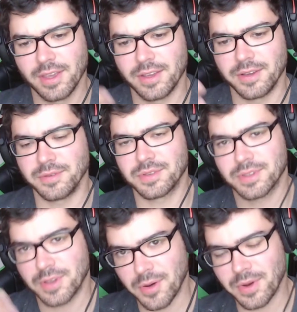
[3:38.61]
it was
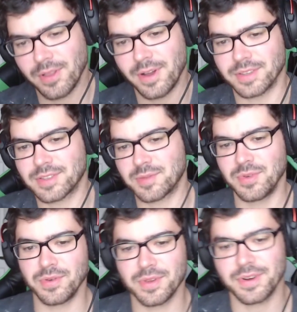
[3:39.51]
going a lot
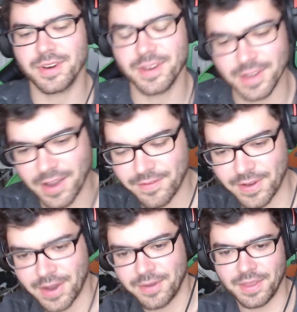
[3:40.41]
smoother, I
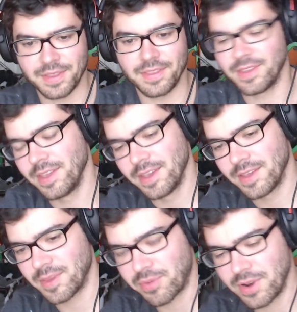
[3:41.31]
found, than
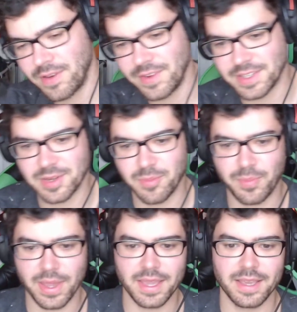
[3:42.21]
the previous
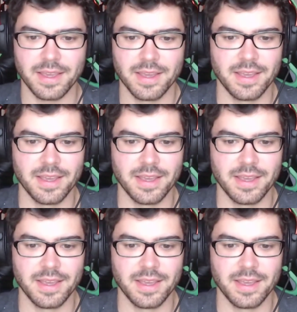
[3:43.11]
debate.